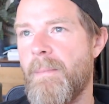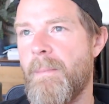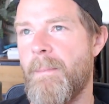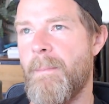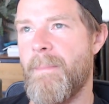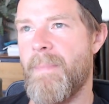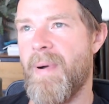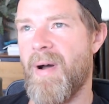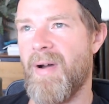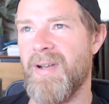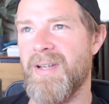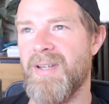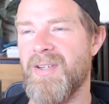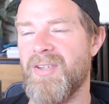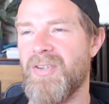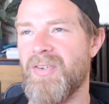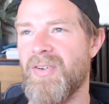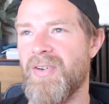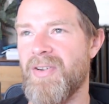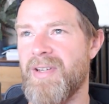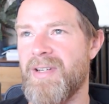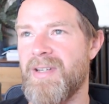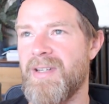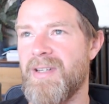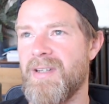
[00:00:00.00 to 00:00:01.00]
but I
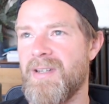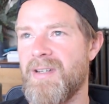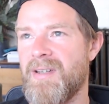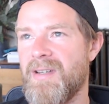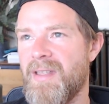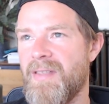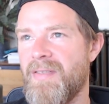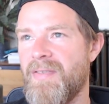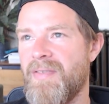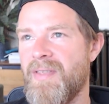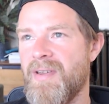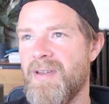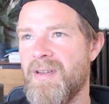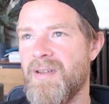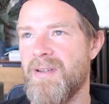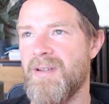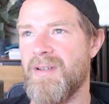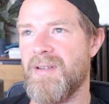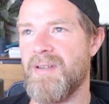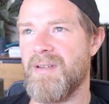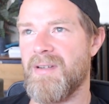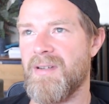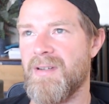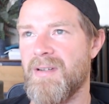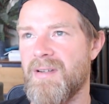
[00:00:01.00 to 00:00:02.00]
decided
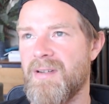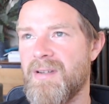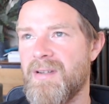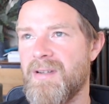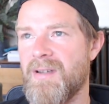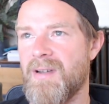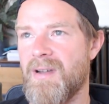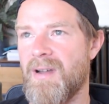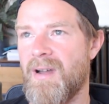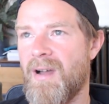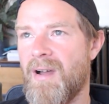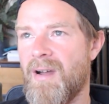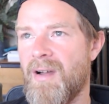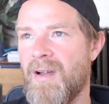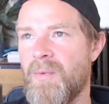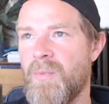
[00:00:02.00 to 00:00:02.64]
that I